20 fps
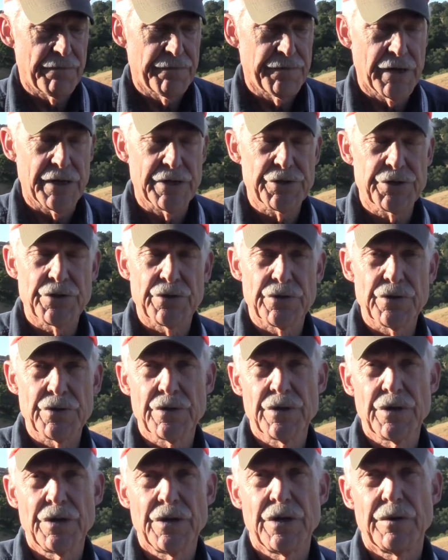foster
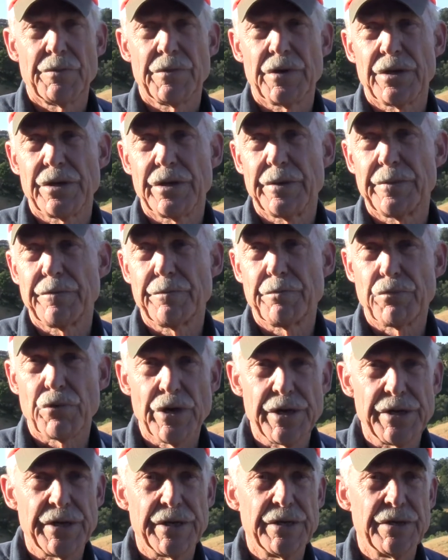by the name of
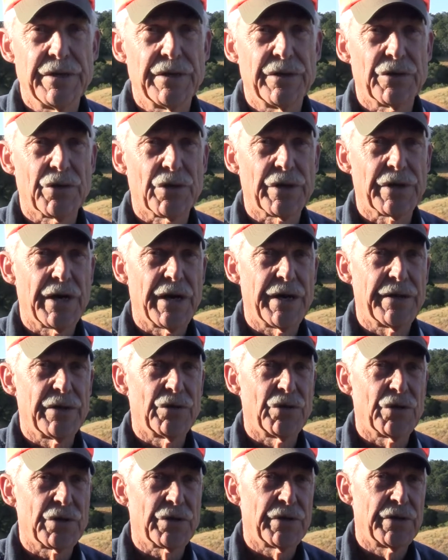Brady, a little guy that
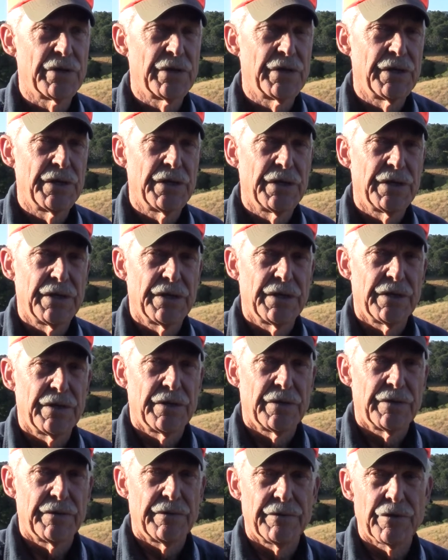looked
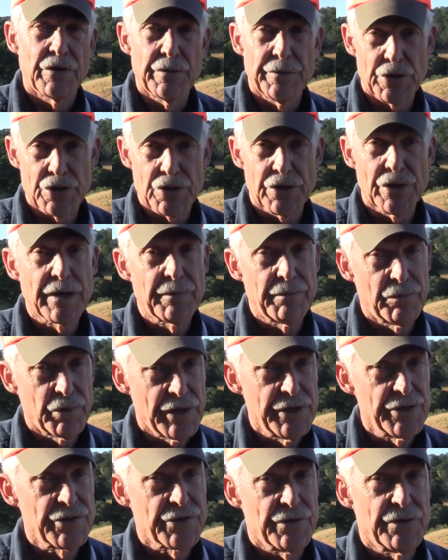very much like
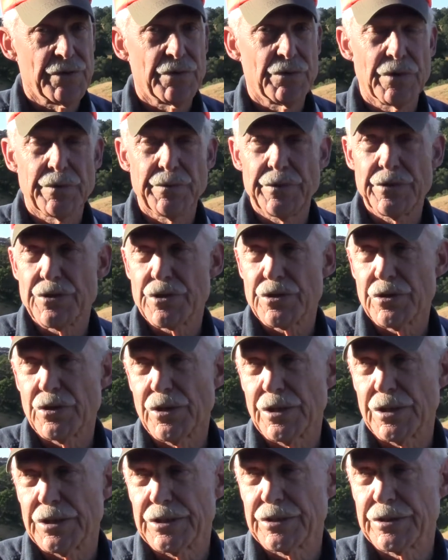Blazer, the one we just
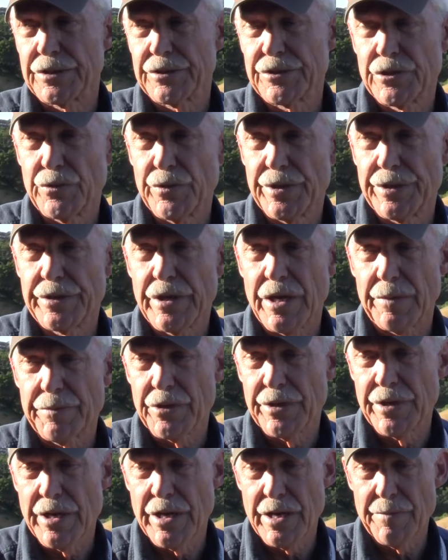lost. And so we
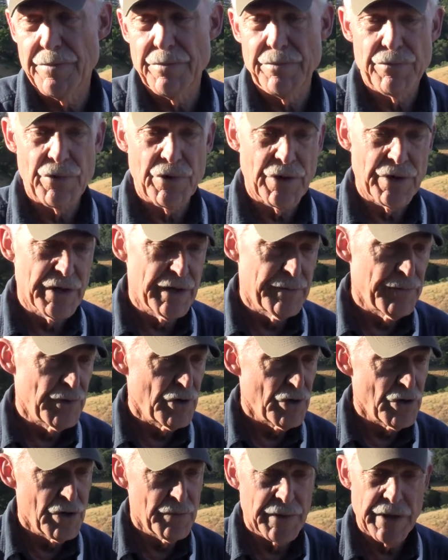adopted him, brought him
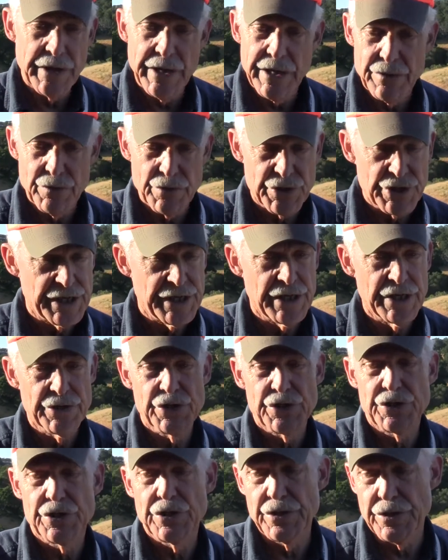home, and it was
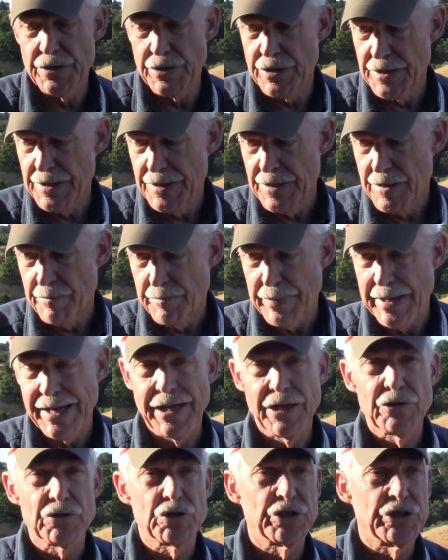instant
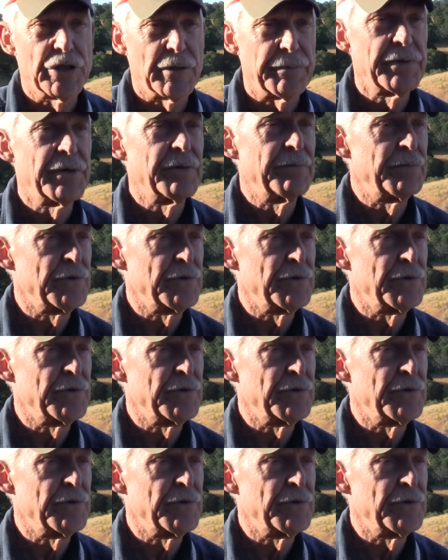palship